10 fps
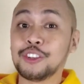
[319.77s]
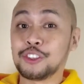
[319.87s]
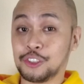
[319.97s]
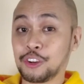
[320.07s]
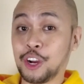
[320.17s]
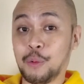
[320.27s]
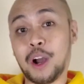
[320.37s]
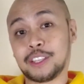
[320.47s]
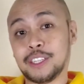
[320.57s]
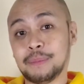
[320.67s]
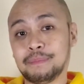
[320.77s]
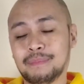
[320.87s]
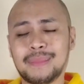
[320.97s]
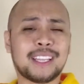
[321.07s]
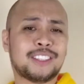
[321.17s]
sugar water,
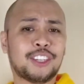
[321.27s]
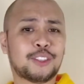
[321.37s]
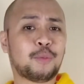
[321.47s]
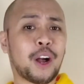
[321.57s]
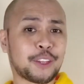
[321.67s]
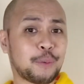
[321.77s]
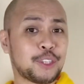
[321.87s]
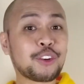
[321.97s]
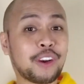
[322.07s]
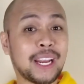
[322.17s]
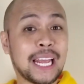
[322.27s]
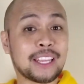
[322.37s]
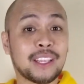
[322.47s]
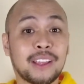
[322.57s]
that's just water with sugar in it,